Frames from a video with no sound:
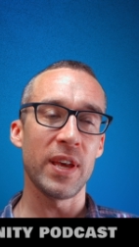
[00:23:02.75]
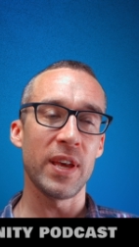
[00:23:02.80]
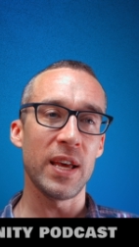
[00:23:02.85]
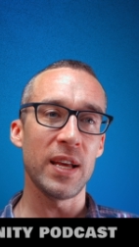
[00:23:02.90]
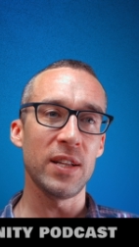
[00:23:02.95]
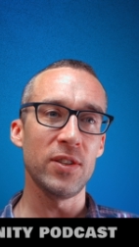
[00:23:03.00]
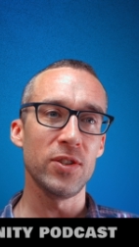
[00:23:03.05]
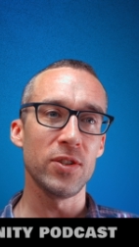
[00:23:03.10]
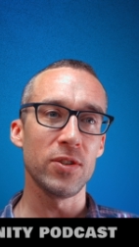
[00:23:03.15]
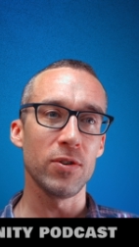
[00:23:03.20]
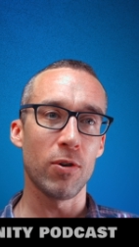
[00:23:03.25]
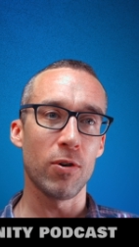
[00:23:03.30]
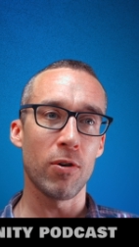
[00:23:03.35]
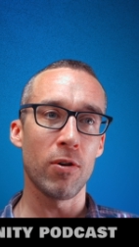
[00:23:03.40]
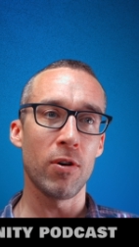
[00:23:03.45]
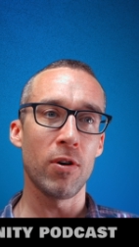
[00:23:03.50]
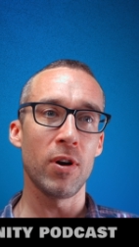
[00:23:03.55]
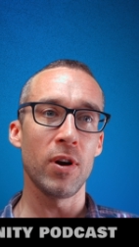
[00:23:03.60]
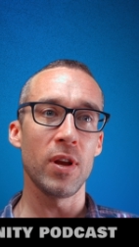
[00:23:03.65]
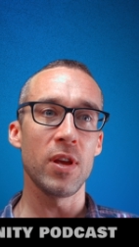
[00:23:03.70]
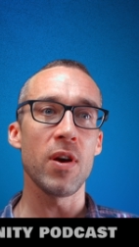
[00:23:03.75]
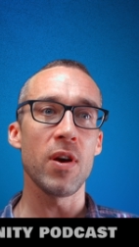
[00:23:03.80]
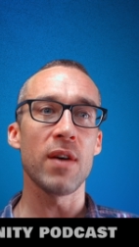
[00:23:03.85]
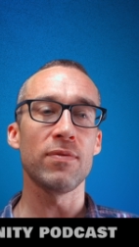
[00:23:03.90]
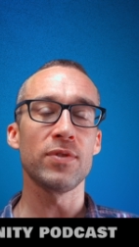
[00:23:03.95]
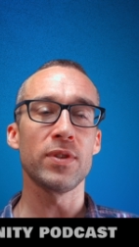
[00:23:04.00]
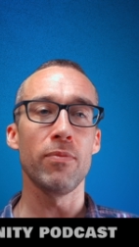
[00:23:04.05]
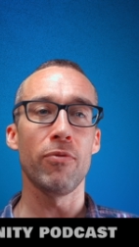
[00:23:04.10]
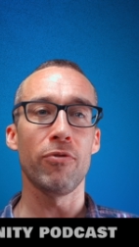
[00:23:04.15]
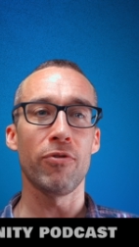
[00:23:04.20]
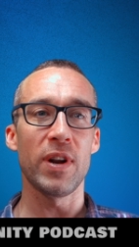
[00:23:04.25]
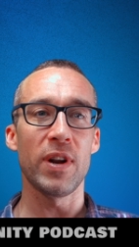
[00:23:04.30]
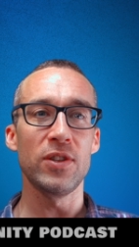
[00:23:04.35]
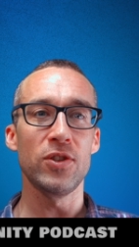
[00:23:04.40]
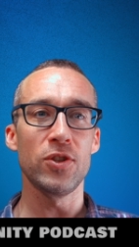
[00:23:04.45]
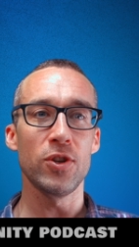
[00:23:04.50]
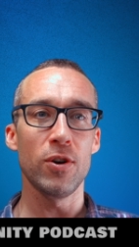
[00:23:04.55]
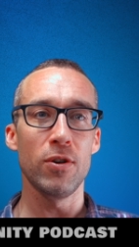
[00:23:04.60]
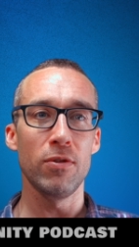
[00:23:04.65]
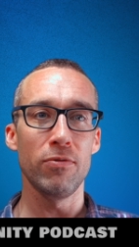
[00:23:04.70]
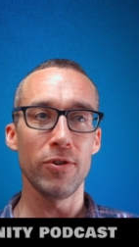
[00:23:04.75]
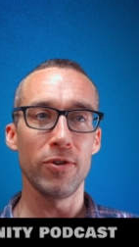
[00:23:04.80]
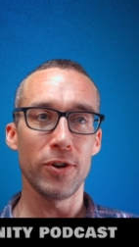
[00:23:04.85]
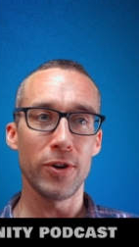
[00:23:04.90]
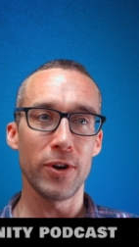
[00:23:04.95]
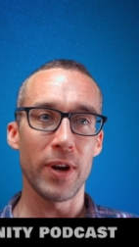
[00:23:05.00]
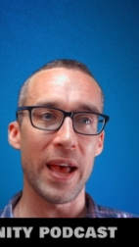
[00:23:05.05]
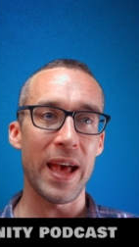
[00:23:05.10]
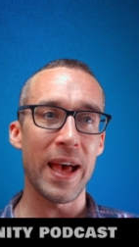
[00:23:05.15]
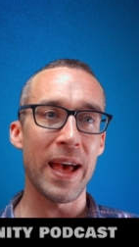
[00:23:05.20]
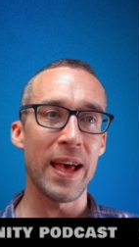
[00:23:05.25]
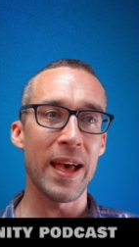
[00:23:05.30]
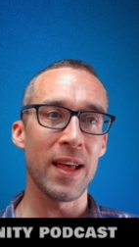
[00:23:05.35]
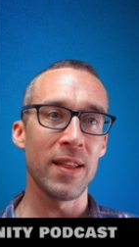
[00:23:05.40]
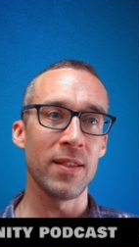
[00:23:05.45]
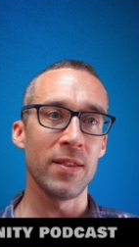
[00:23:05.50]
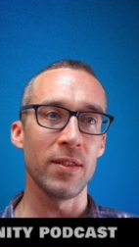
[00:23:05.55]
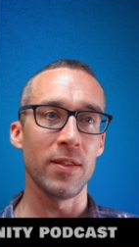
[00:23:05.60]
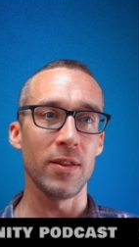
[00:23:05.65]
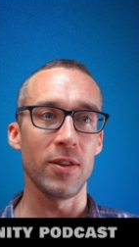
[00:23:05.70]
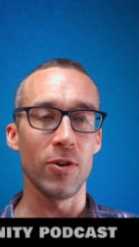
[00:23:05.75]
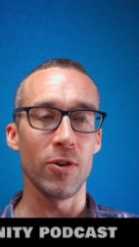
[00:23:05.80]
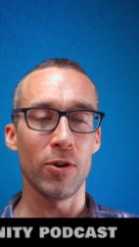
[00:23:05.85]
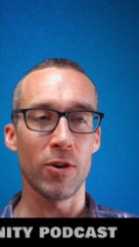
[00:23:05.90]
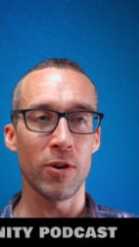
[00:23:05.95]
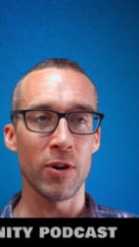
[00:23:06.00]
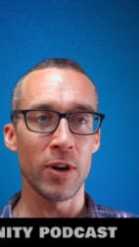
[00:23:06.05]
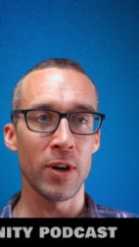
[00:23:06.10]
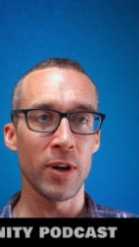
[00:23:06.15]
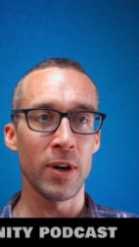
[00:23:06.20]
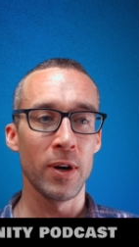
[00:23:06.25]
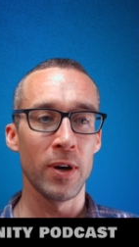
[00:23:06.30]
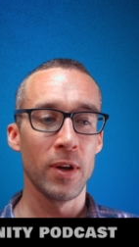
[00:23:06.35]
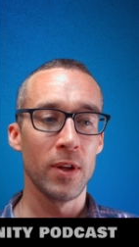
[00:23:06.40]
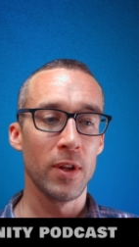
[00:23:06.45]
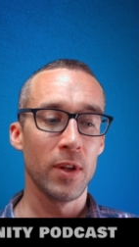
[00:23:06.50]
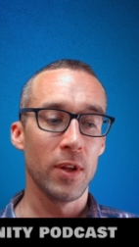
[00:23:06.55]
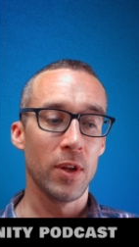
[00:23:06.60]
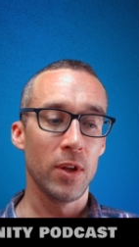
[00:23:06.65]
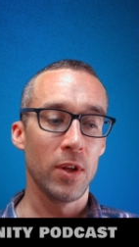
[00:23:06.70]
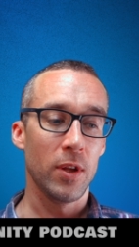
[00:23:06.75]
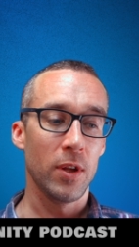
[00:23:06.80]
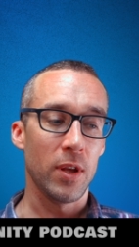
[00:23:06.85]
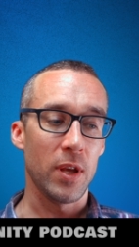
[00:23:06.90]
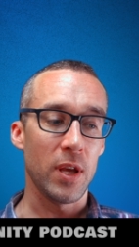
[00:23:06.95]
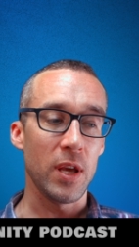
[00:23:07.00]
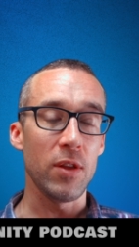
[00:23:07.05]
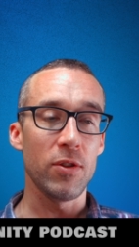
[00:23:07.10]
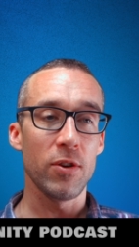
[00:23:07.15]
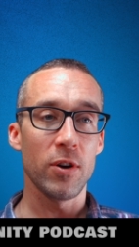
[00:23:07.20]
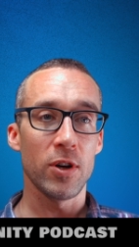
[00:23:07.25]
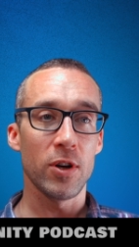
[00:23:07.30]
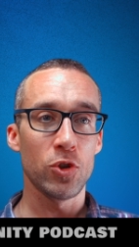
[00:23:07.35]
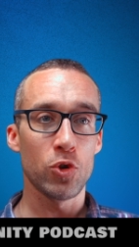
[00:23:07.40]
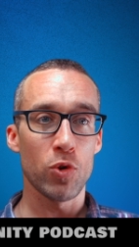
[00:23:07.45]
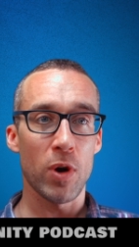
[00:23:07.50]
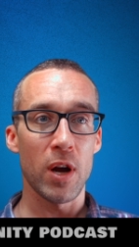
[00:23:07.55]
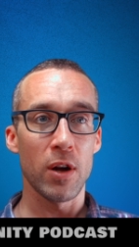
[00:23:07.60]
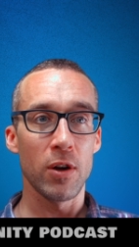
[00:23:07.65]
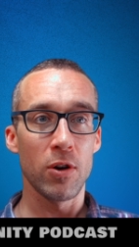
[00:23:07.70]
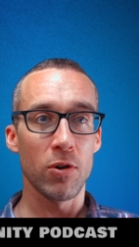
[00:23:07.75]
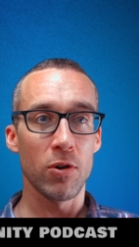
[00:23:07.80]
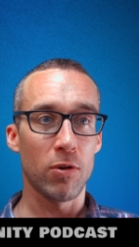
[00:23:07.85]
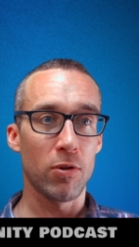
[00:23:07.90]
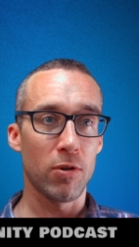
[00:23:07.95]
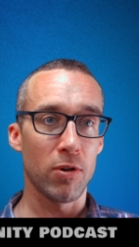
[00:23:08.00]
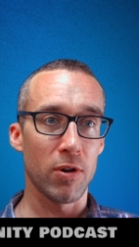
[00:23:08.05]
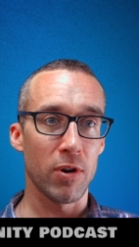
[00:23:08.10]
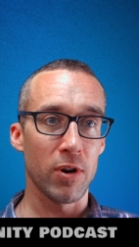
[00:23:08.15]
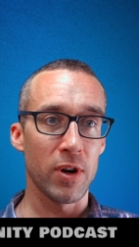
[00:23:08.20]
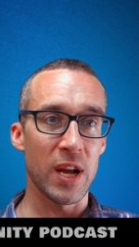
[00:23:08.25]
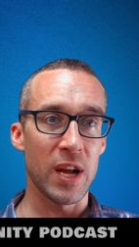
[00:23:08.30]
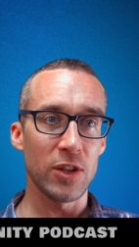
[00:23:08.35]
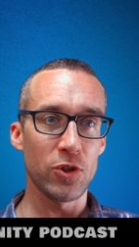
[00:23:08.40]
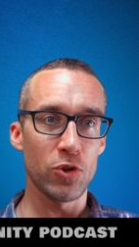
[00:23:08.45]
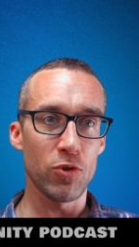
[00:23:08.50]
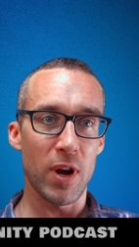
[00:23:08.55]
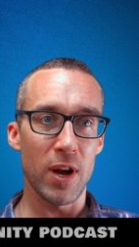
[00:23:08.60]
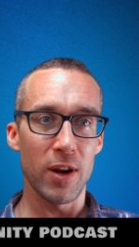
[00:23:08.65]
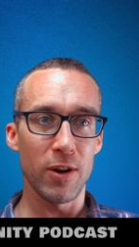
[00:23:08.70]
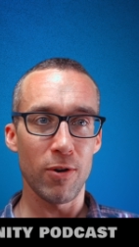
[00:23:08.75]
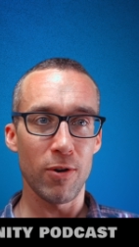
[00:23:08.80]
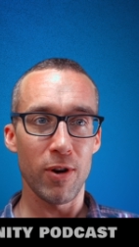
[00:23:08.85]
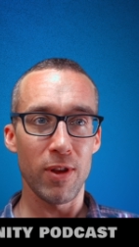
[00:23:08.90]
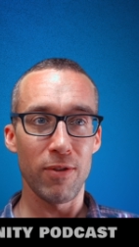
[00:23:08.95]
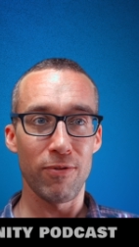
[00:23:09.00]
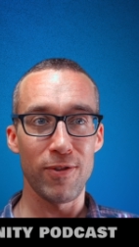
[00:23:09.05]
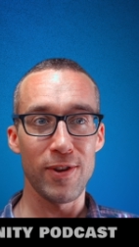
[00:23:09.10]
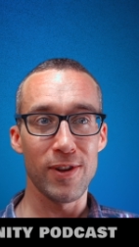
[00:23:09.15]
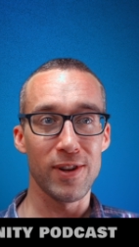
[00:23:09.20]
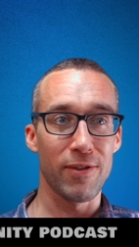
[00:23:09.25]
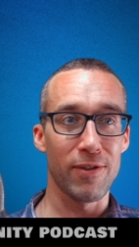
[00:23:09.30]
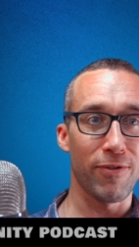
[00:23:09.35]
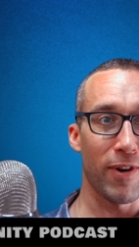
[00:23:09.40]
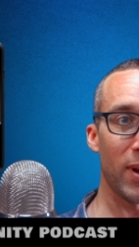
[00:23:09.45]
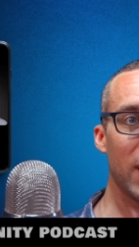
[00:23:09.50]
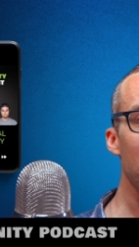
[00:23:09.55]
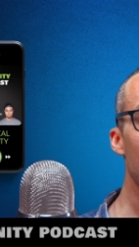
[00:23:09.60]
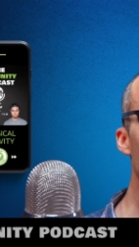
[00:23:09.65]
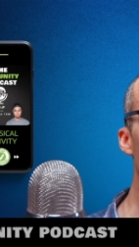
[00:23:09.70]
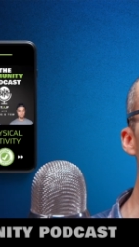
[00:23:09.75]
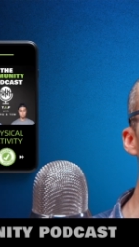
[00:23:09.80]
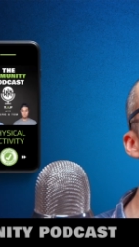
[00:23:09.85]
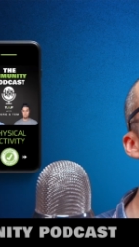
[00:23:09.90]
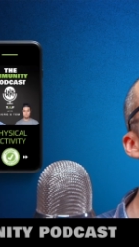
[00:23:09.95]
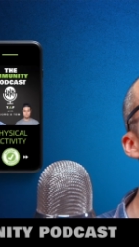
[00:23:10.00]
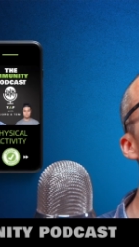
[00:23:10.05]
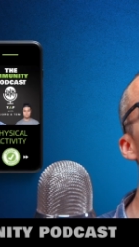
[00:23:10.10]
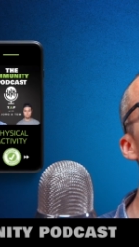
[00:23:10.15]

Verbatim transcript: kids or you have some friends over and your either drunk or not drunk, or you feel in a funny mood,